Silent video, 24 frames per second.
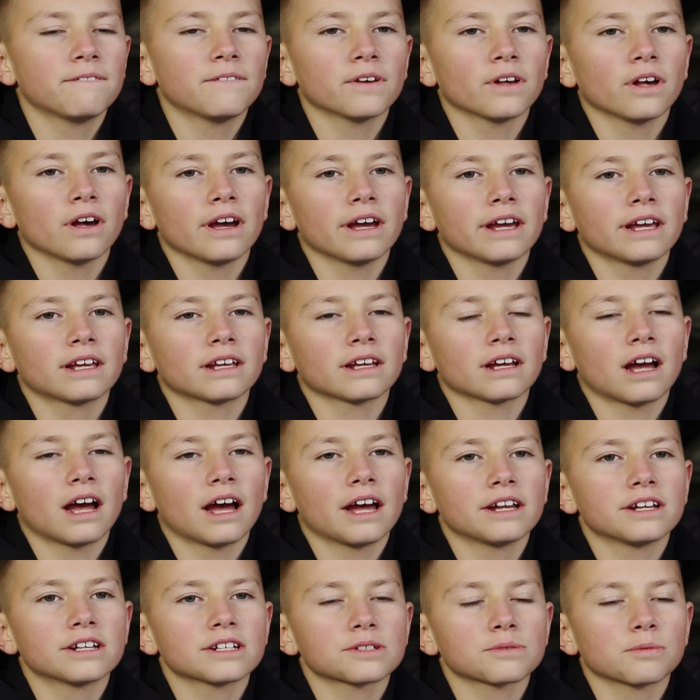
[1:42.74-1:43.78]
feel like
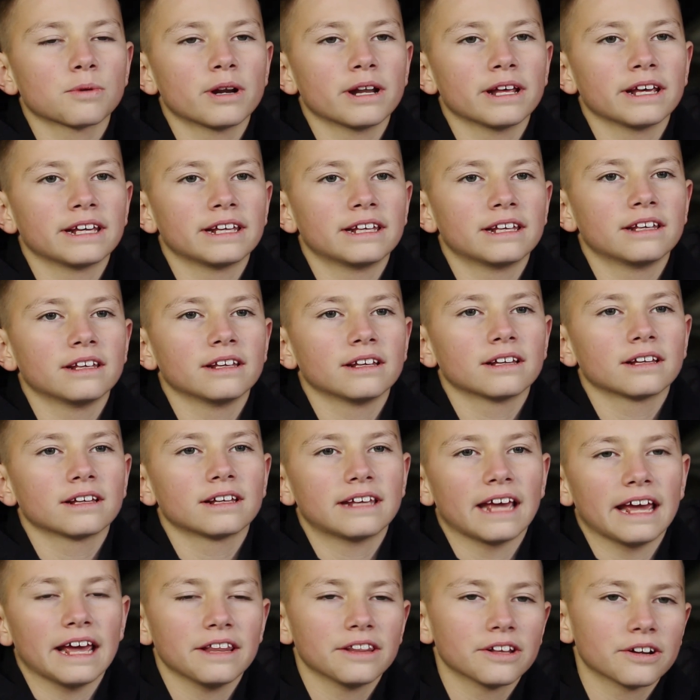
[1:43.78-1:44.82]
I just want to
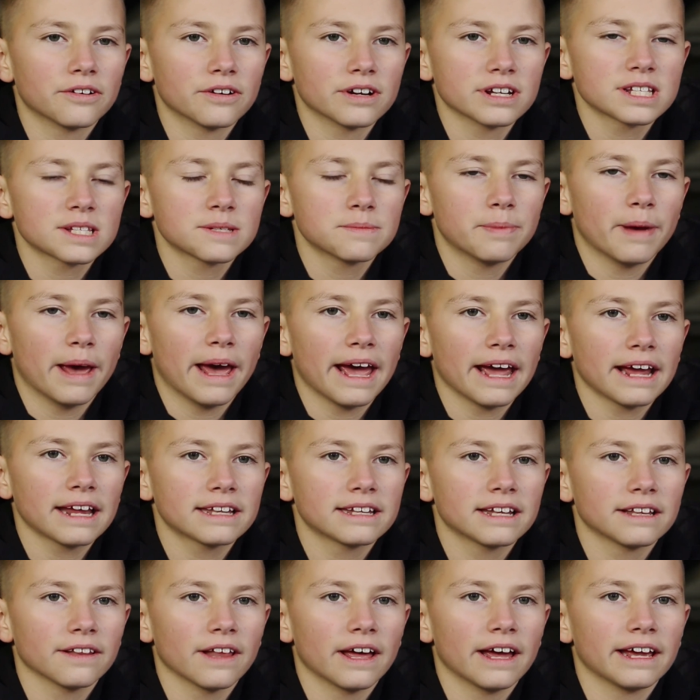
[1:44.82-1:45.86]
gain their
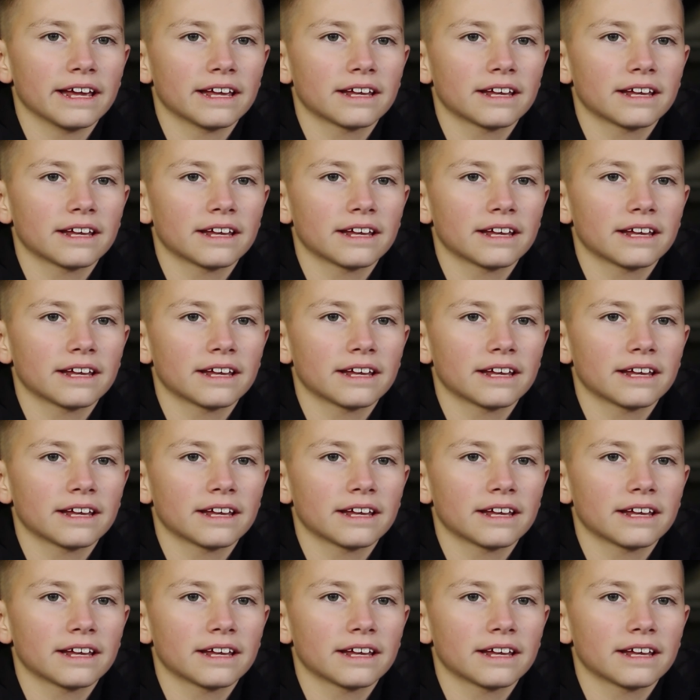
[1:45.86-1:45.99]
respect, and